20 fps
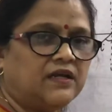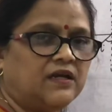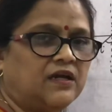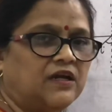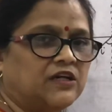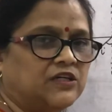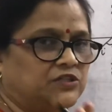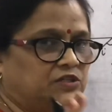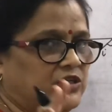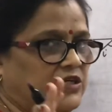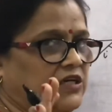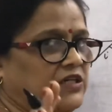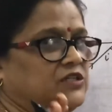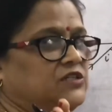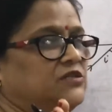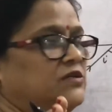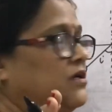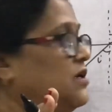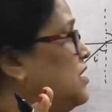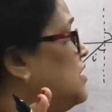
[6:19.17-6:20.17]

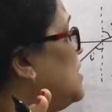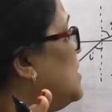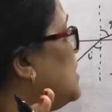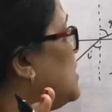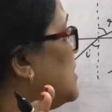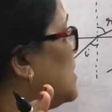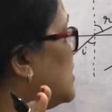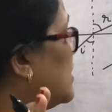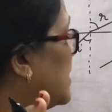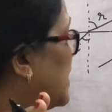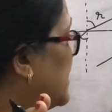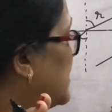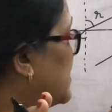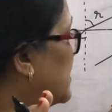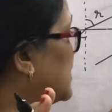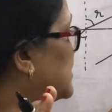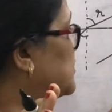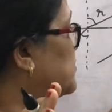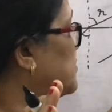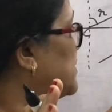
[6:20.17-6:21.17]
Its light
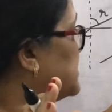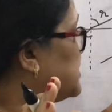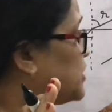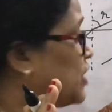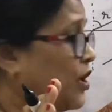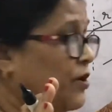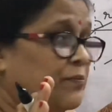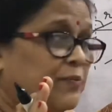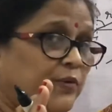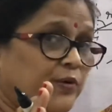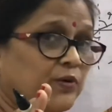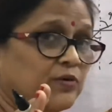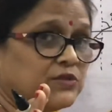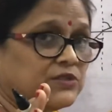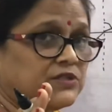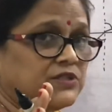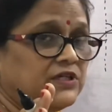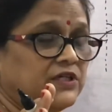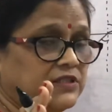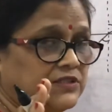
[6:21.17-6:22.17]
rays must
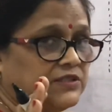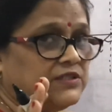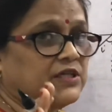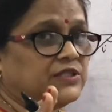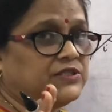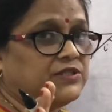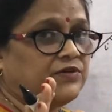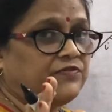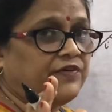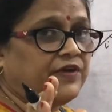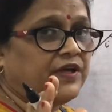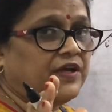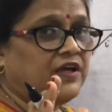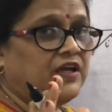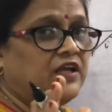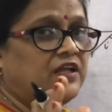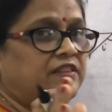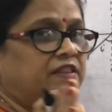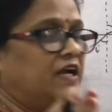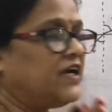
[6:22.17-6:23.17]
approach in such a way
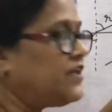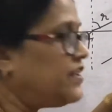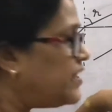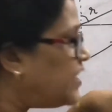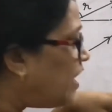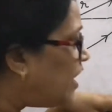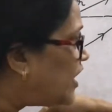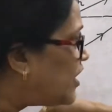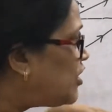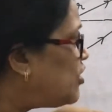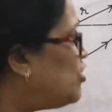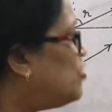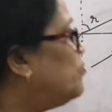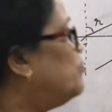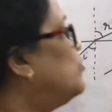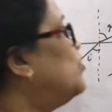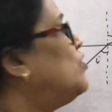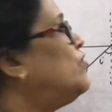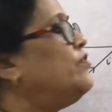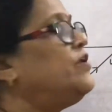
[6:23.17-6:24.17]
that they are
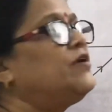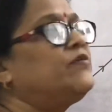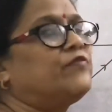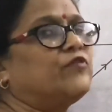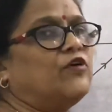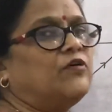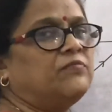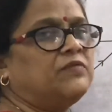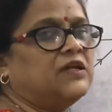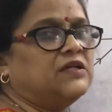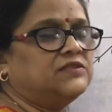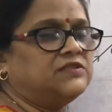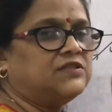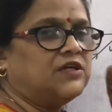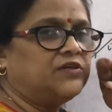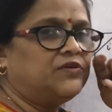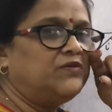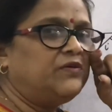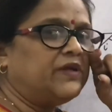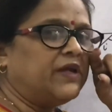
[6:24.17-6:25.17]
moving from denser
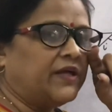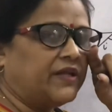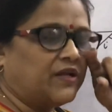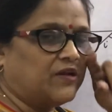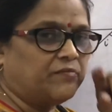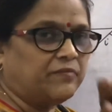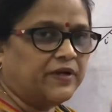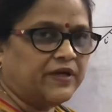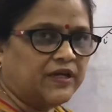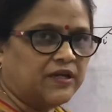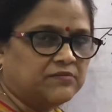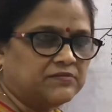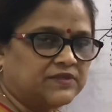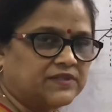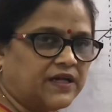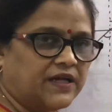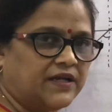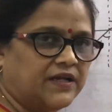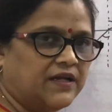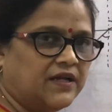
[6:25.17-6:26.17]
to rarer medium
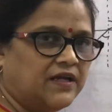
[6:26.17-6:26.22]
side.